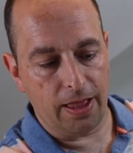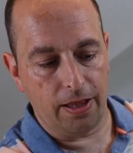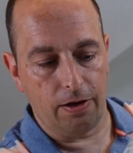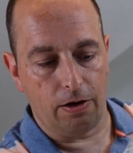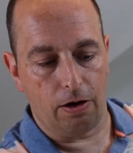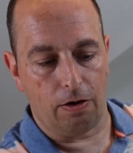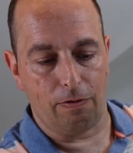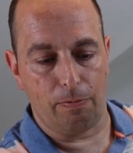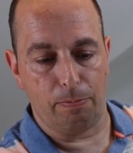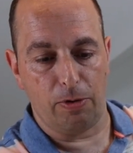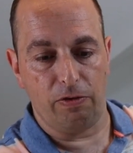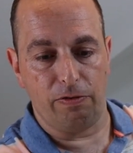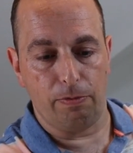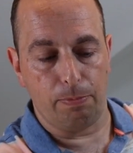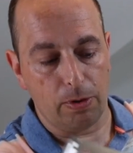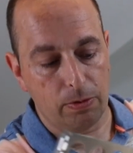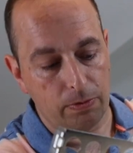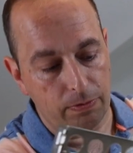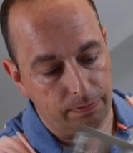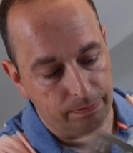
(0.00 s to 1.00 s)
are
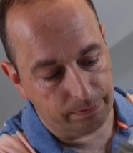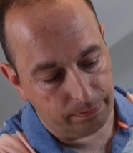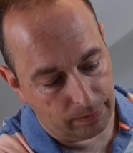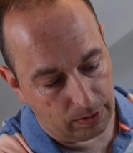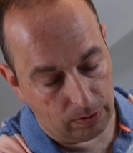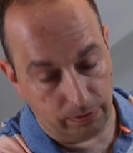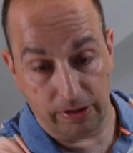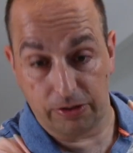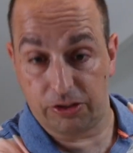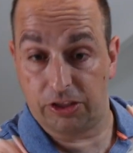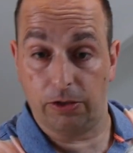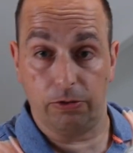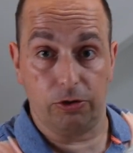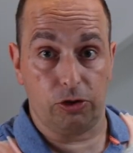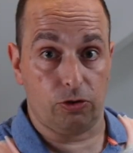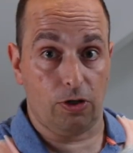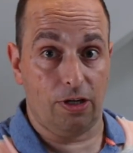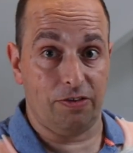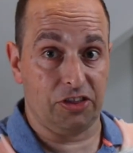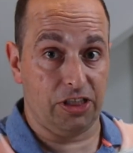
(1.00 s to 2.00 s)
removable. Well, there's no
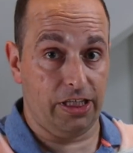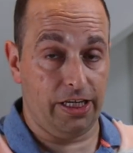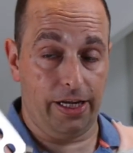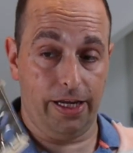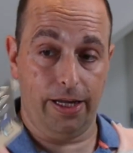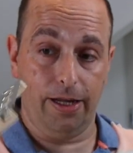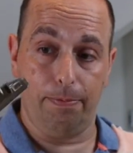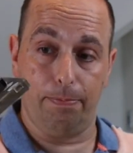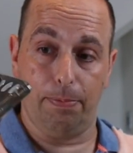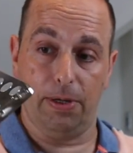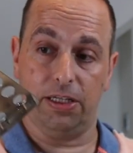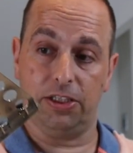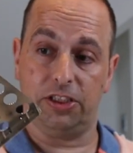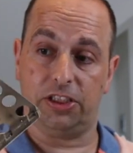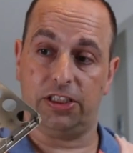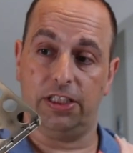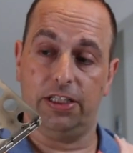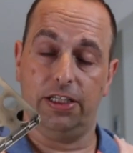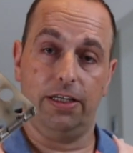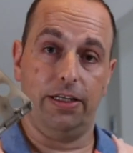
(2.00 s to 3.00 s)
drives in here,
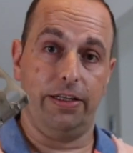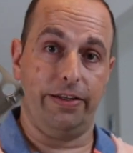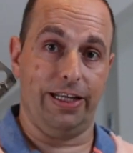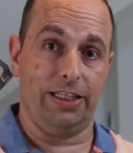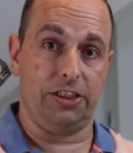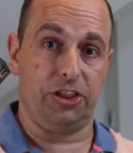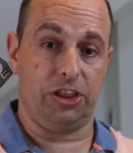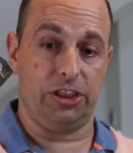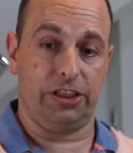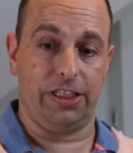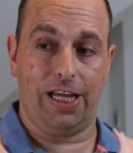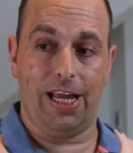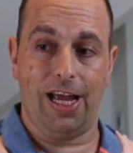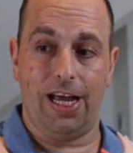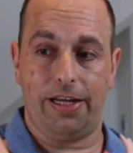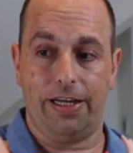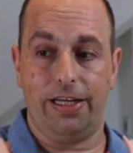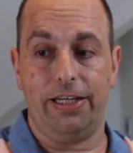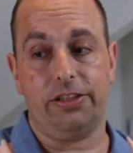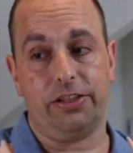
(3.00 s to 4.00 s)
but that's just a
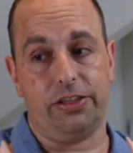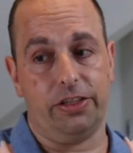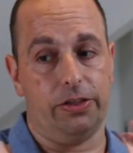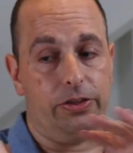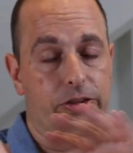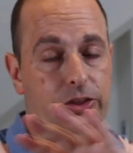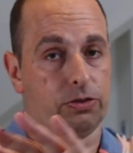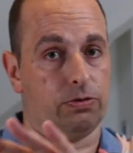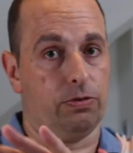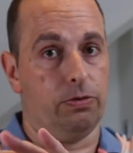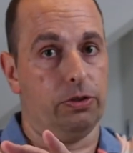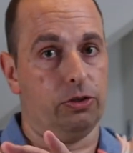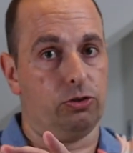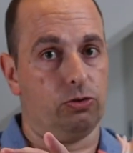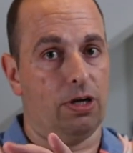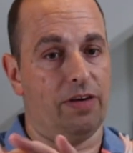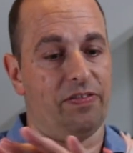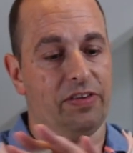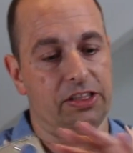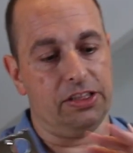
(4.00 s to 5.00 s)
caddy. So you screw the
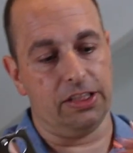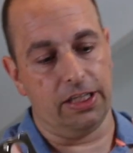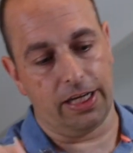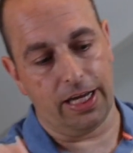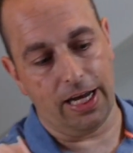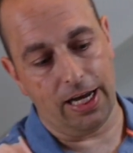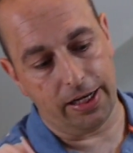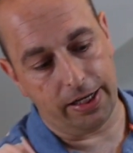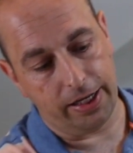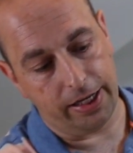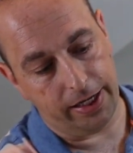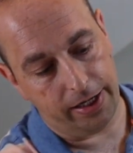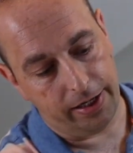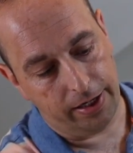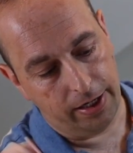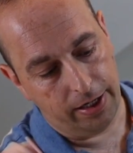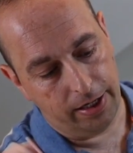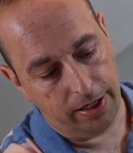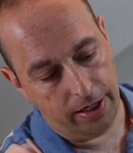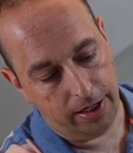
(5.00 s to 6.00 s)
drive into the caddy
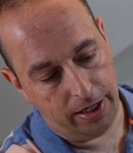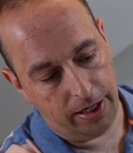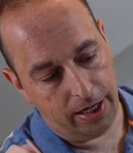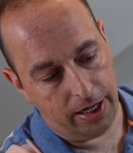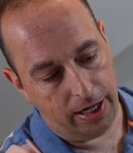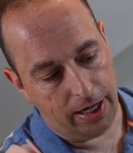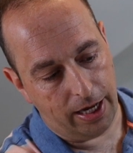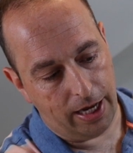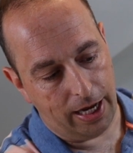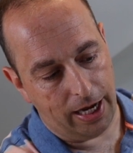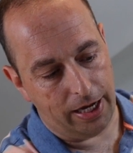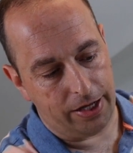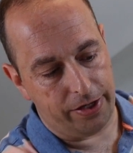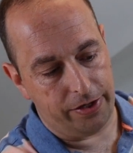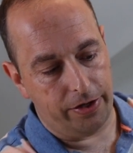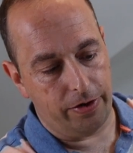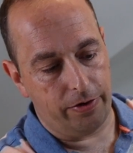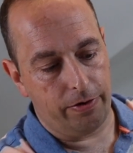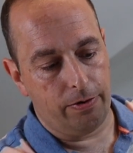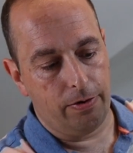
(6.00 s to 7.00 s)
and
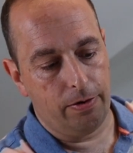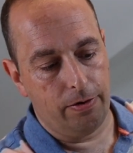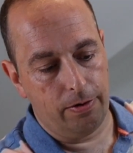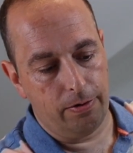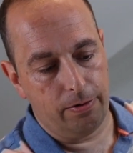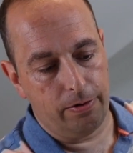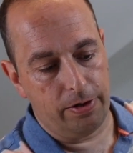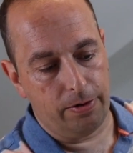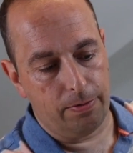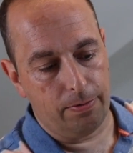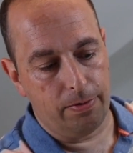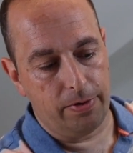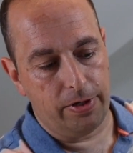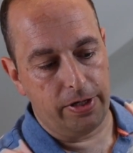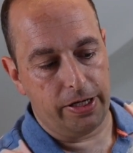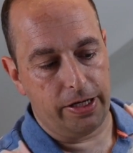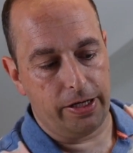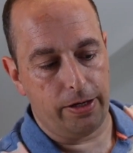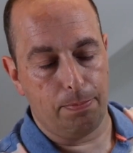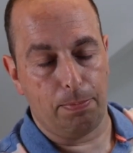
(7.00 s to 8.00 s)
you
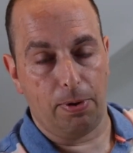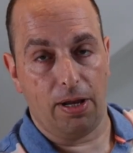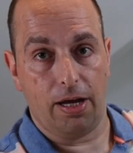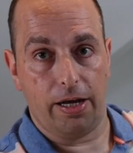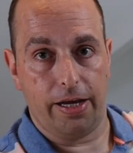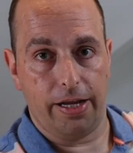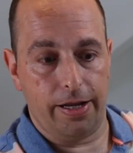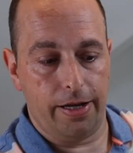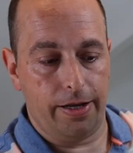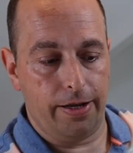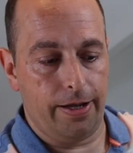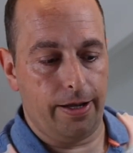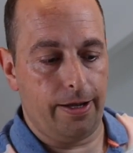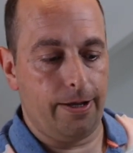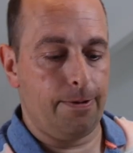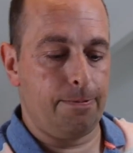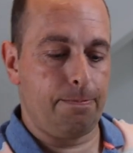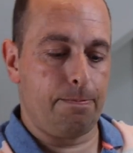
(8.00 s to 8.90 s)
plug it in there.